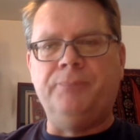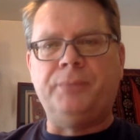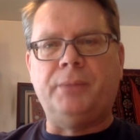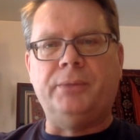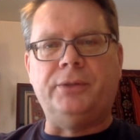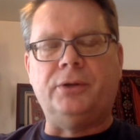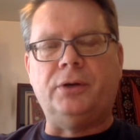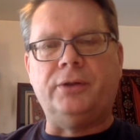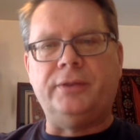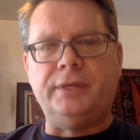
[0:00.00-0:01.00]
But there are
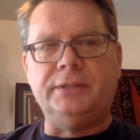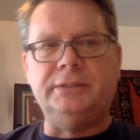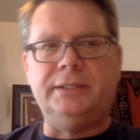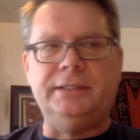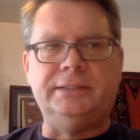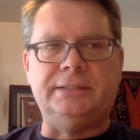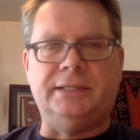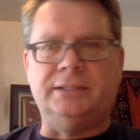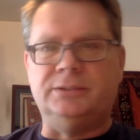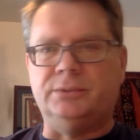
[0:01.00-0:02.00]
things that he
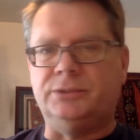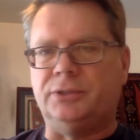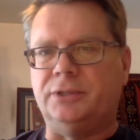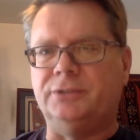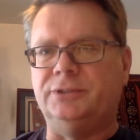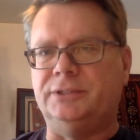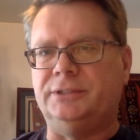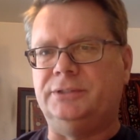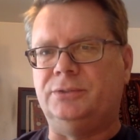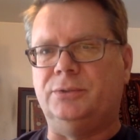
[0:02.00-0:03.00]
says which are
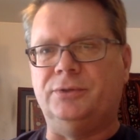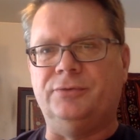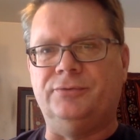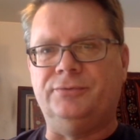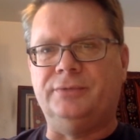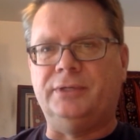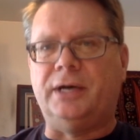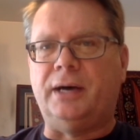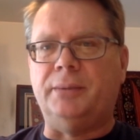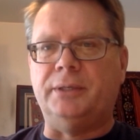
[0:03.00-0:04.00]
just sort of
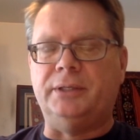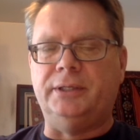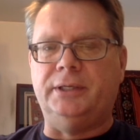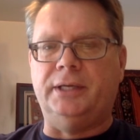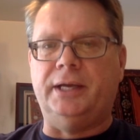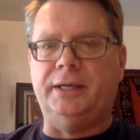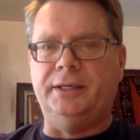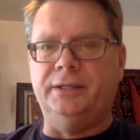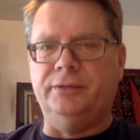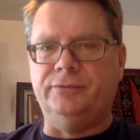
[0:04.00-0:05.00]
comically
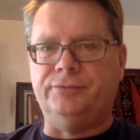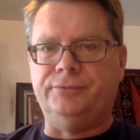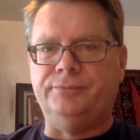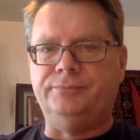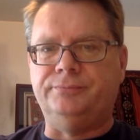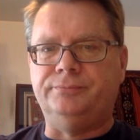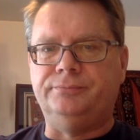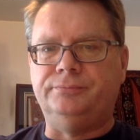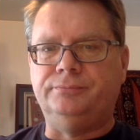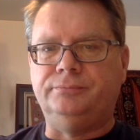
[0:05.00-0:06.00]
naive.
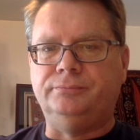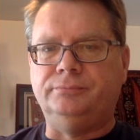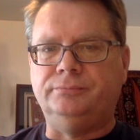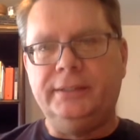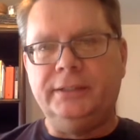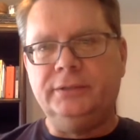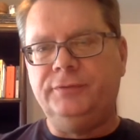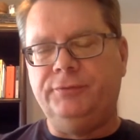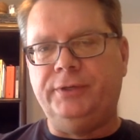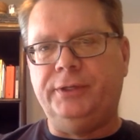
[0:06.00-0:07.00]
He tells
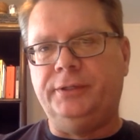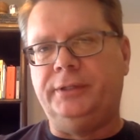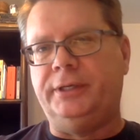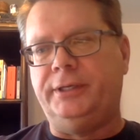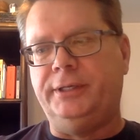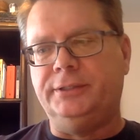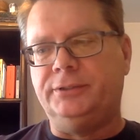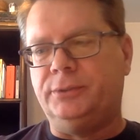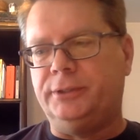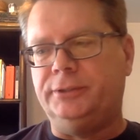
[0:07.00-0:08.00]
Vivian that he's
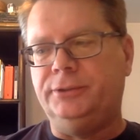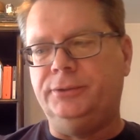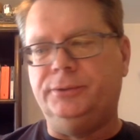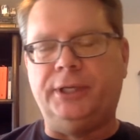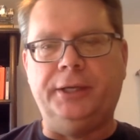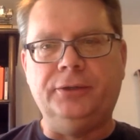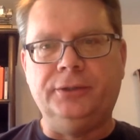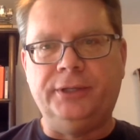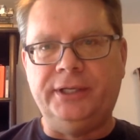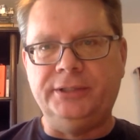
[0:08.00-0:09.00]
going to take her
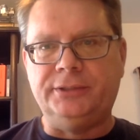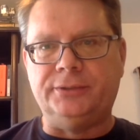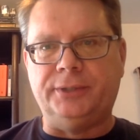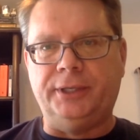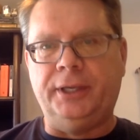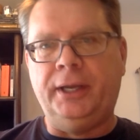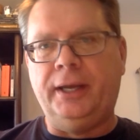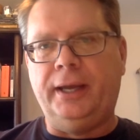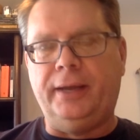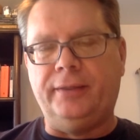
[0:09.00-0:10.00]
history
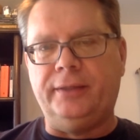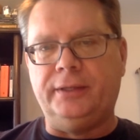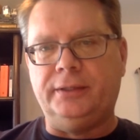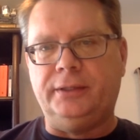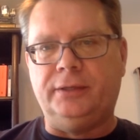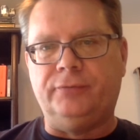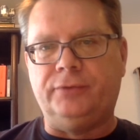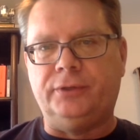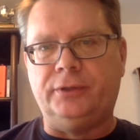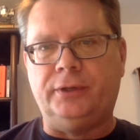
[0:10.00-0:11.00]
and then give
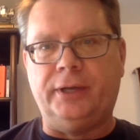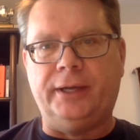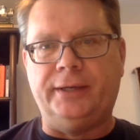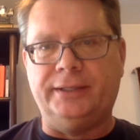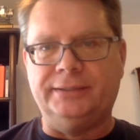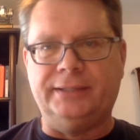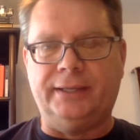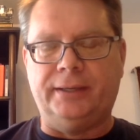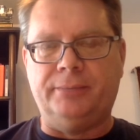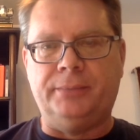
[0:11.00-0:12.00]
her an
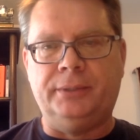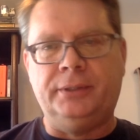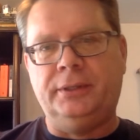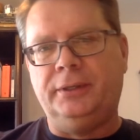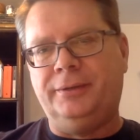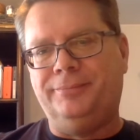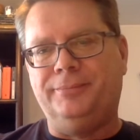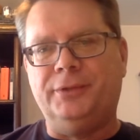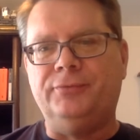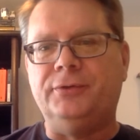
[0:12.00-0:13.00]
exam.
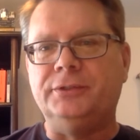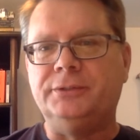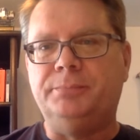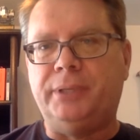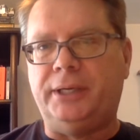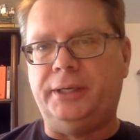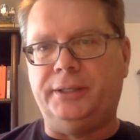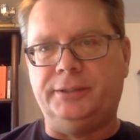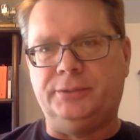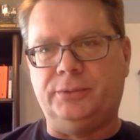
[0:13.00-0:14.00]
The first pun
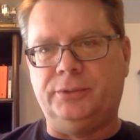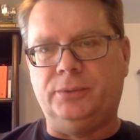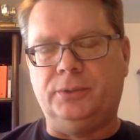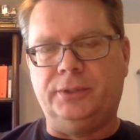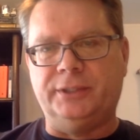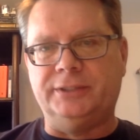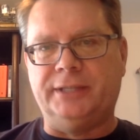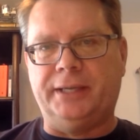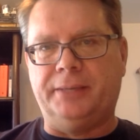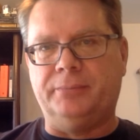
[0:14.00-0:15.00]
is with the word
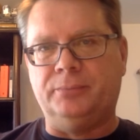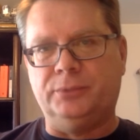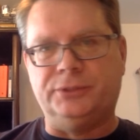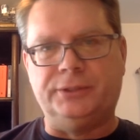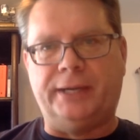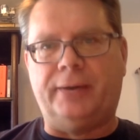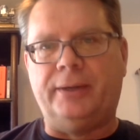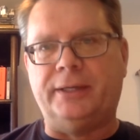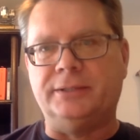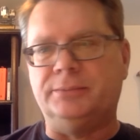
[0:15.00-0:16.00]
exam, which now
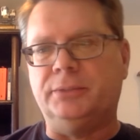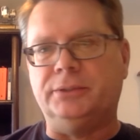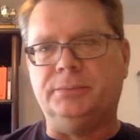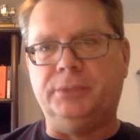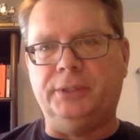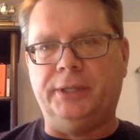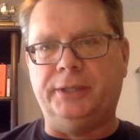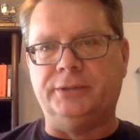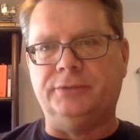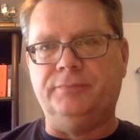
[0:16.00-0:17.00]
has multiple
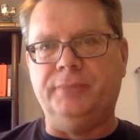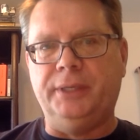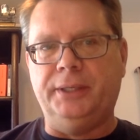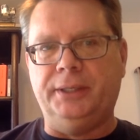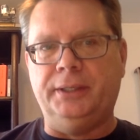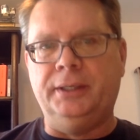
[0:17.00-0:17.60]
layers of meaning.